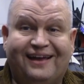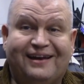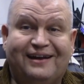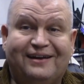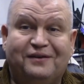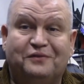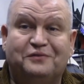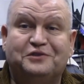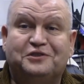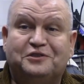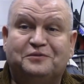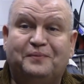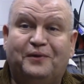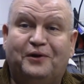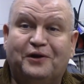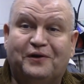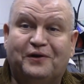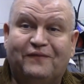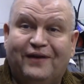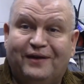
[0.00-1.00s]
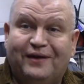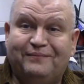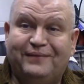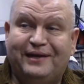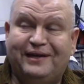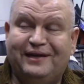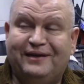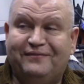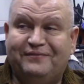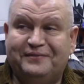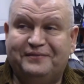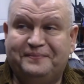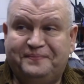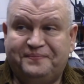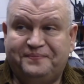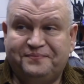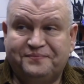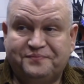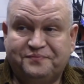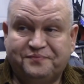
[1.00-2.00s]
and I don't smoke around many of them.
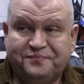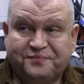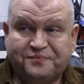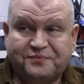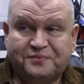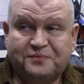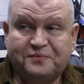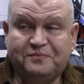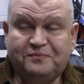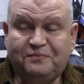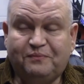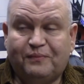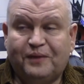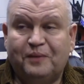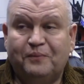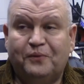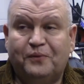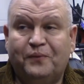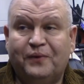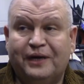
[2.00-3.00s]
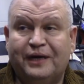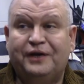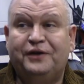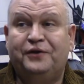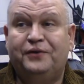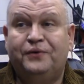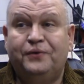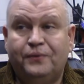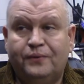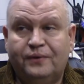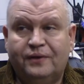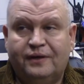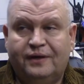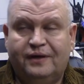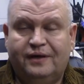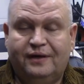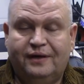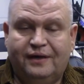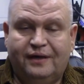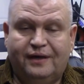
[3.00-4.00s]
But when I do,
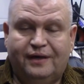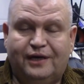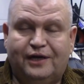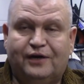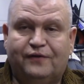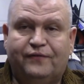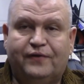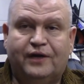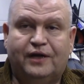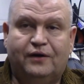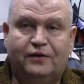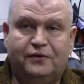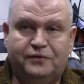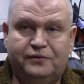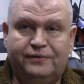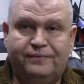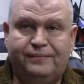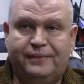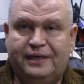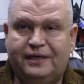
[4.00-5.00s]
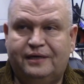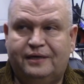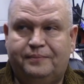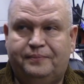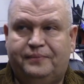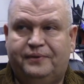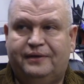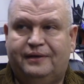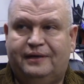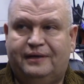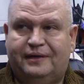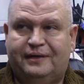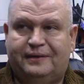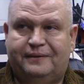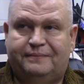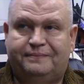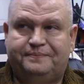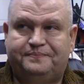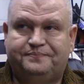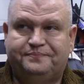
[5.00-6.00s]
you know, if I go to a meetup,
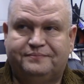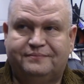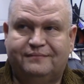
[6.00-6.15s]
um,